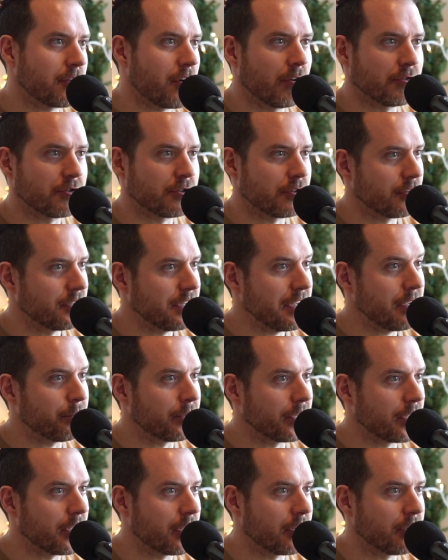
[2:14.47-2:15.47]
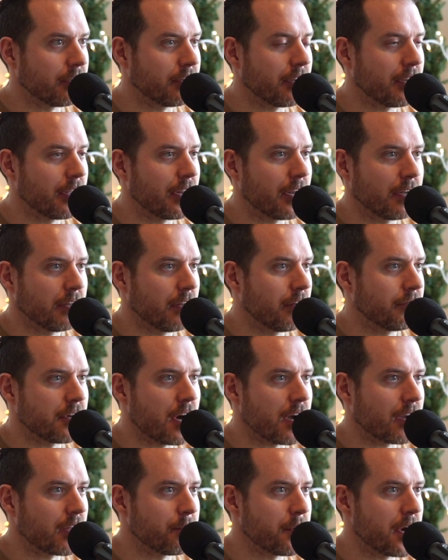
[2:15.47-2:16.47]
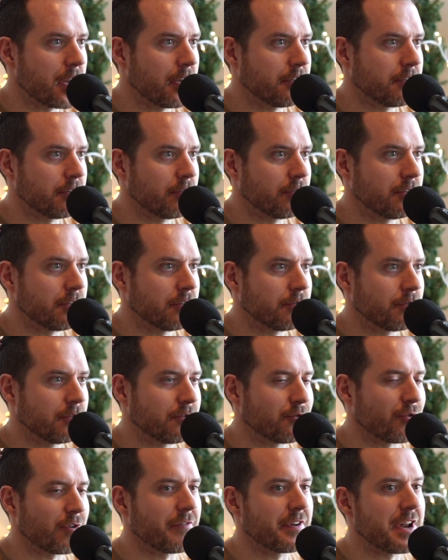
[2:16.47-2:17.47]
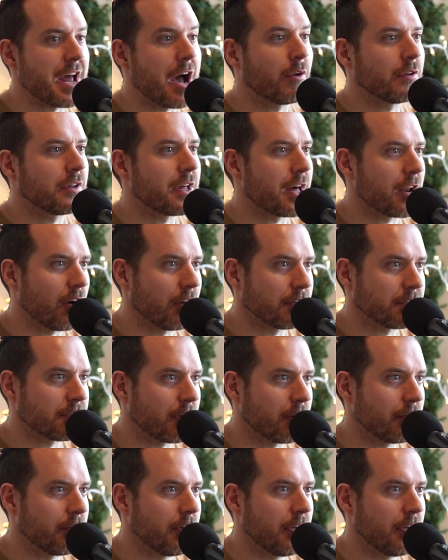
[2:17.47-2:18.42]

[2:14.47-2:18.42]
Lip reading: culture deeply, and I love talking about it. So it's just a sort of an outlet also.